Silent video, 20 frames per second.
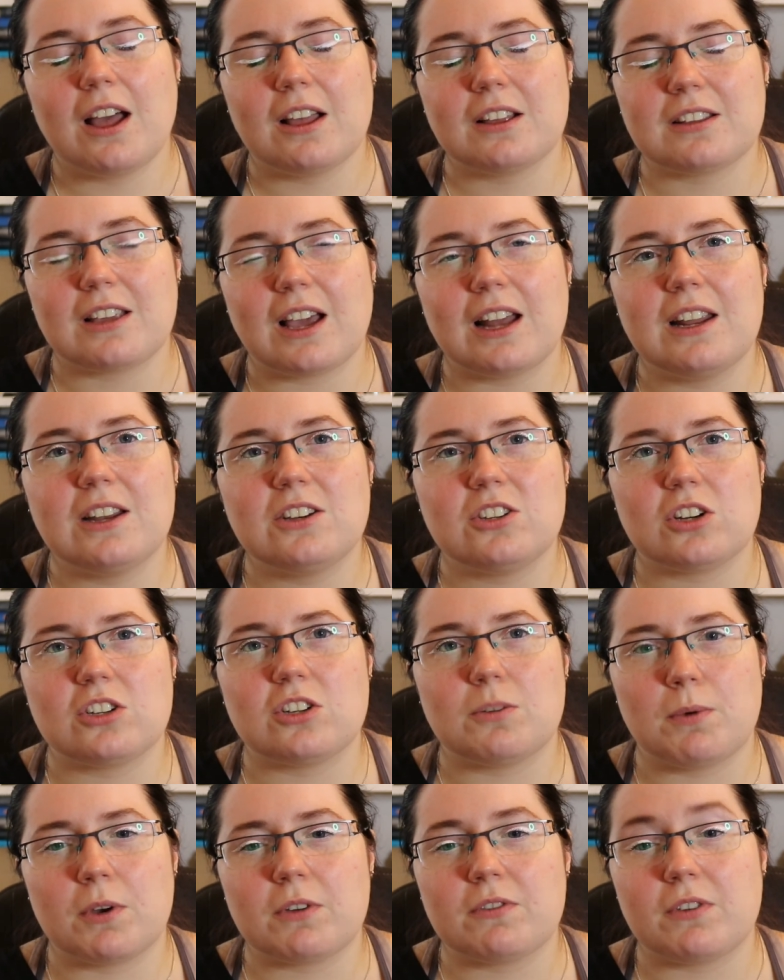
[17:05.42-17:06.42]
can I
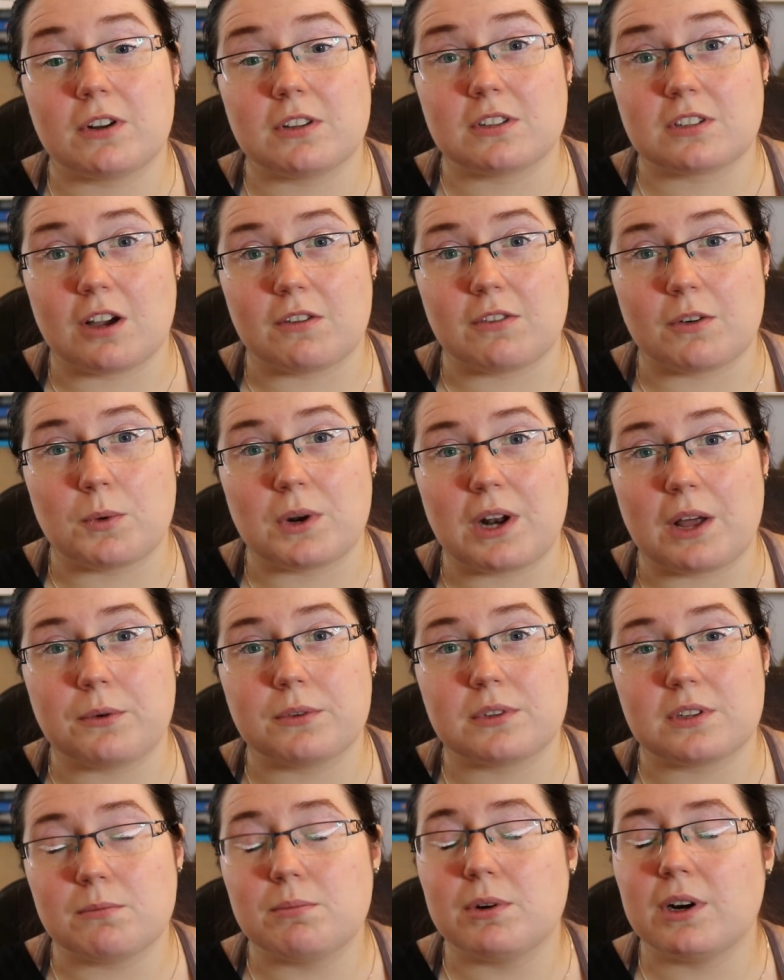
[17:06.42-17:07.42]
judge a book for its cover, when I
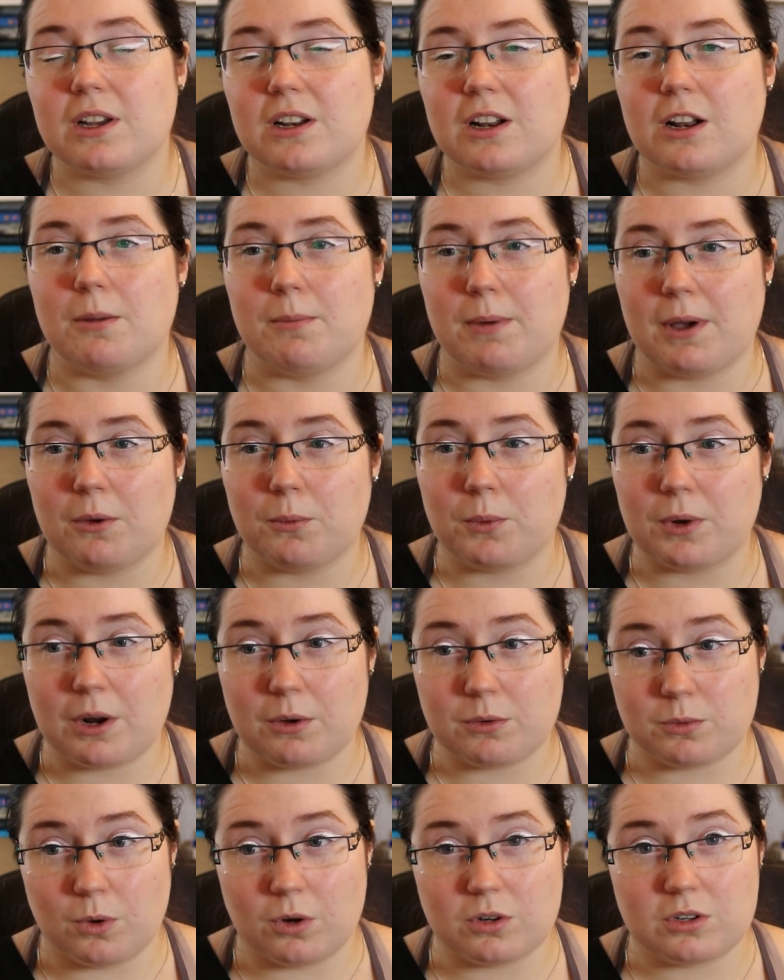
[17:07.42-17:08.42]
was complaining about when
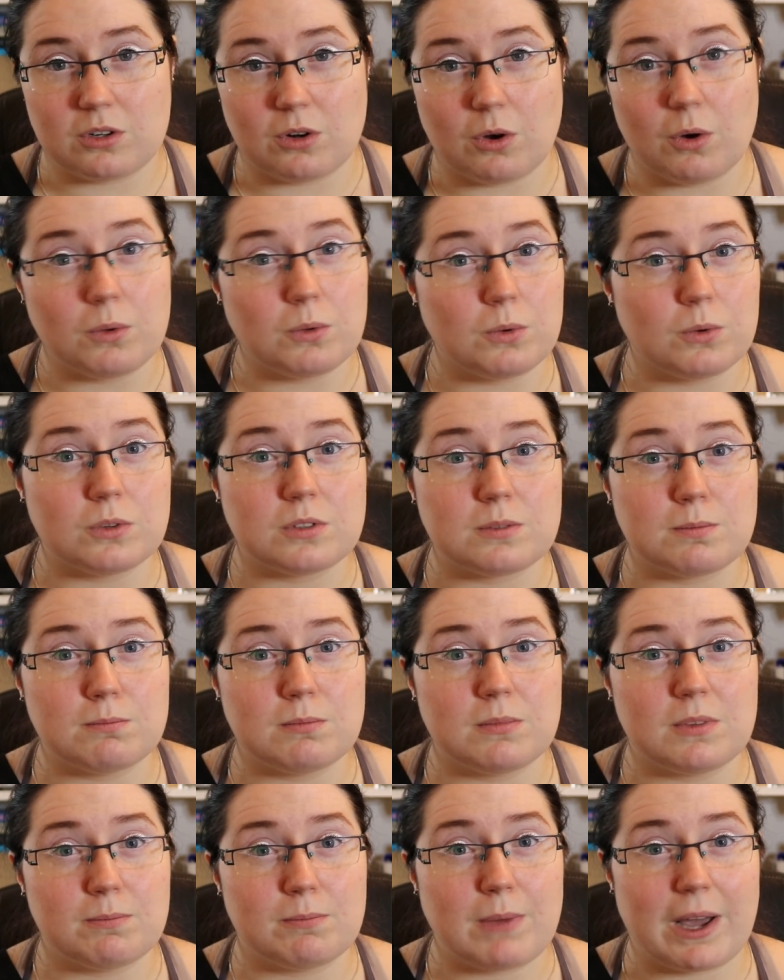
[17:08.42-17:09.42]
I was watching all those
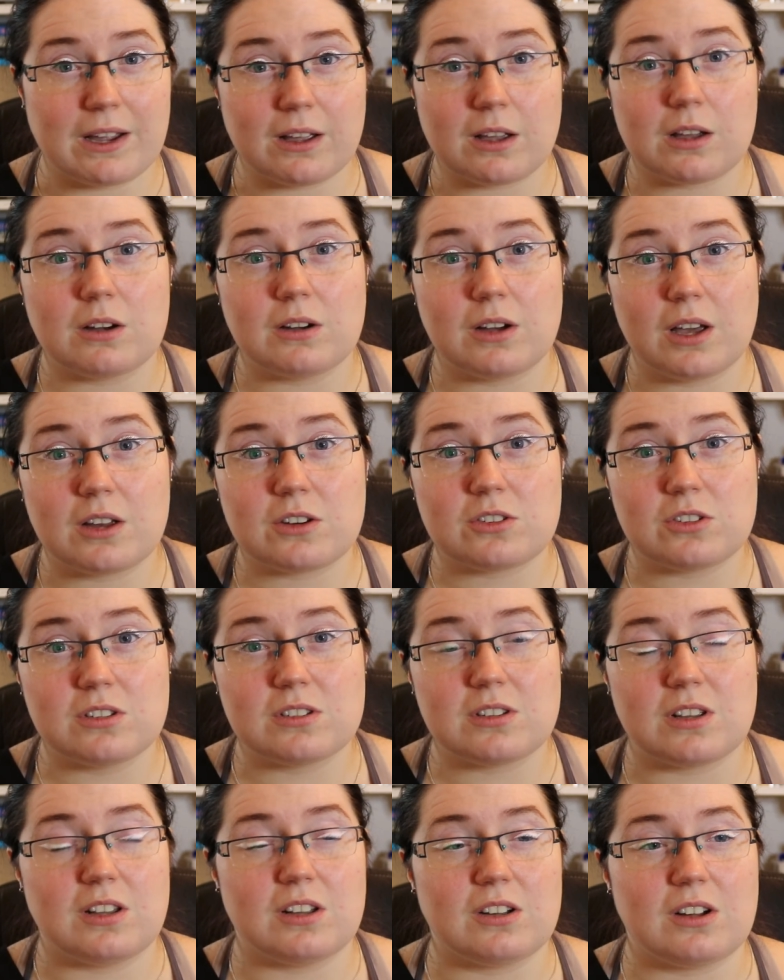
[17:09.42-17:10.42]
manga
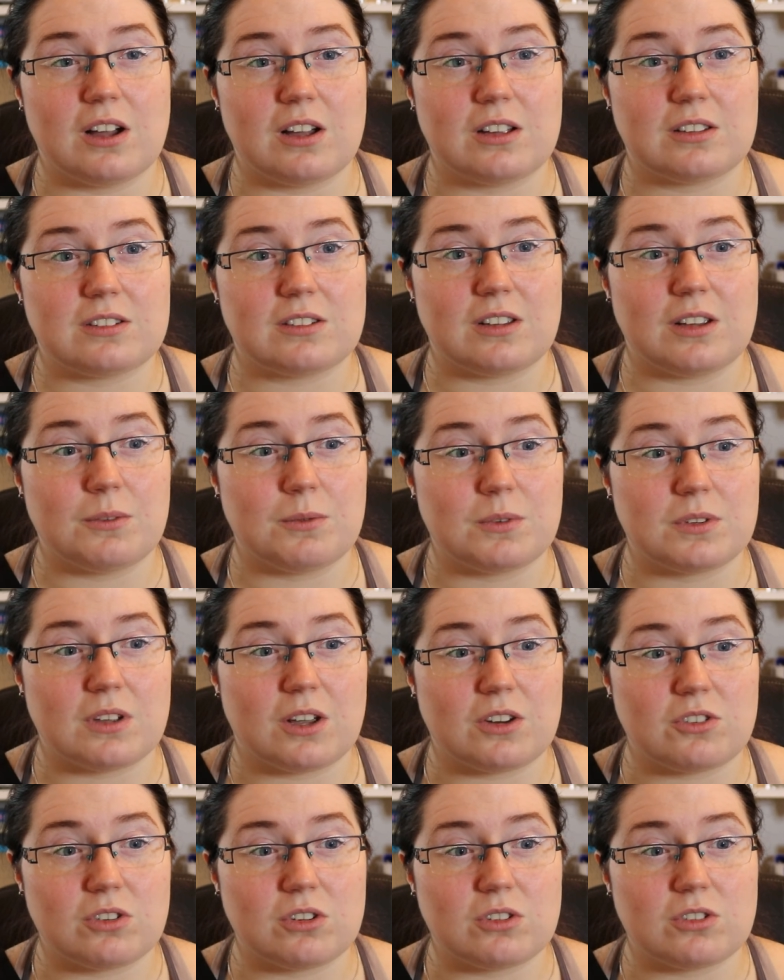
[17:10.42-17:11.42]
collections, and the last say was
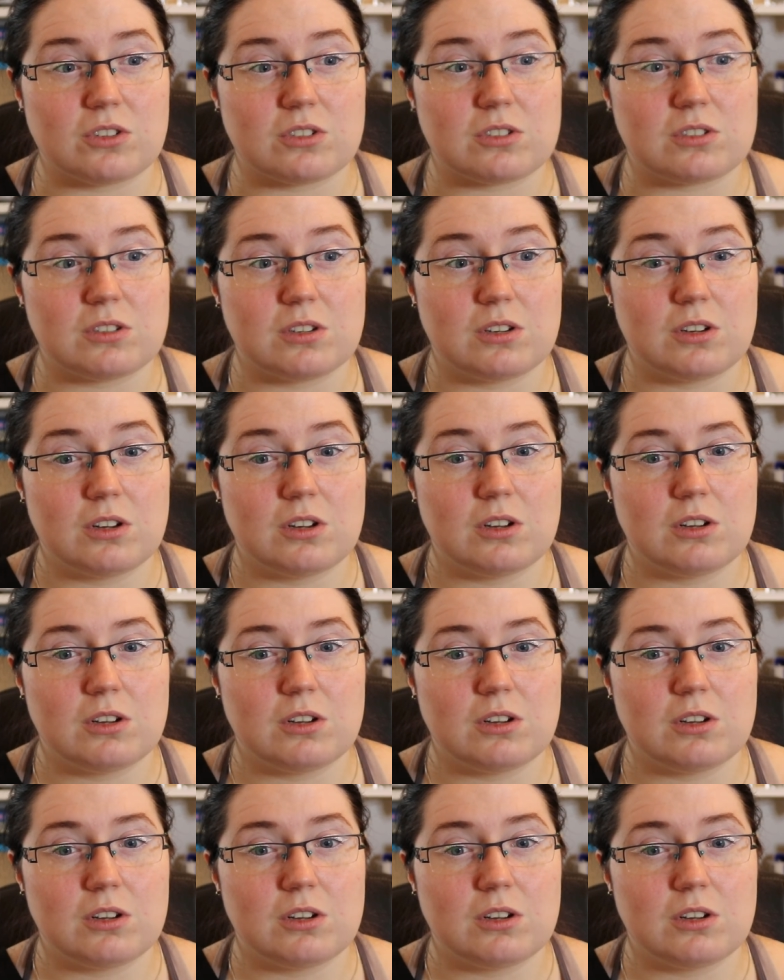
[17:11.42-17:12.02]
literally just